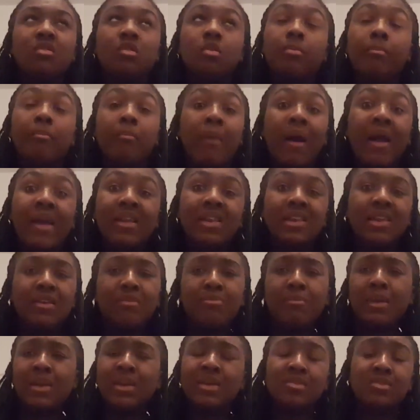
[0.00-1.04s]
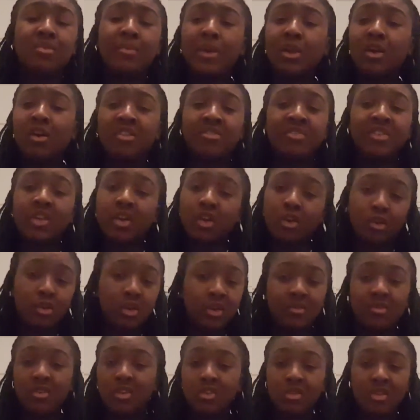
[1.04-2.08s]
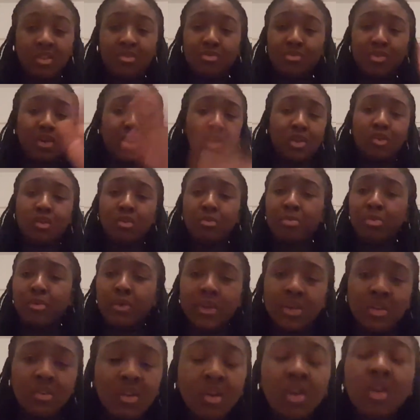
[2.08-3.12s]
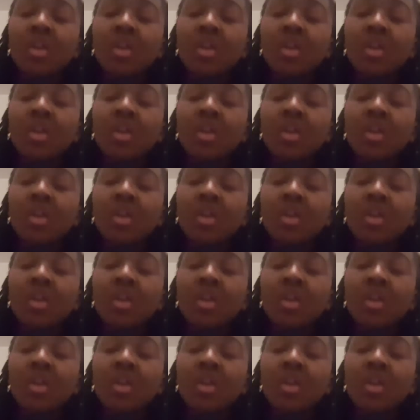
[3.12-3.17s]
might leave my link to my last video, even though there's really no point.